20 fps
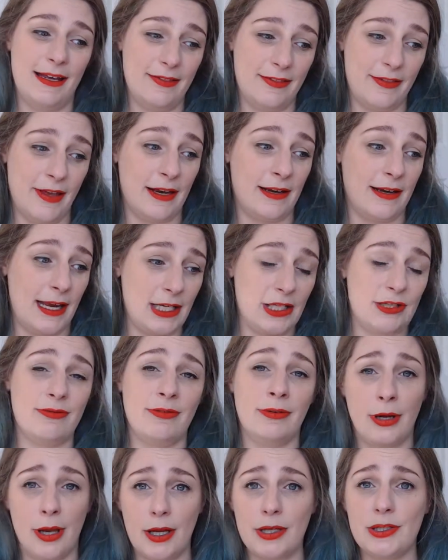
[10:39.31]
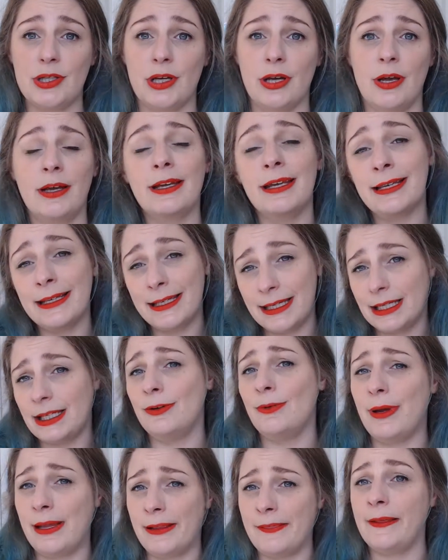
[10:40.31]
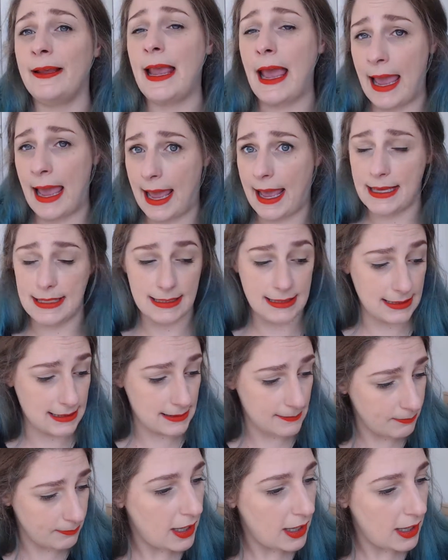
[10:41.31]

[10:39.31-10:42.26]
then nature and nurture can kick you in the ass.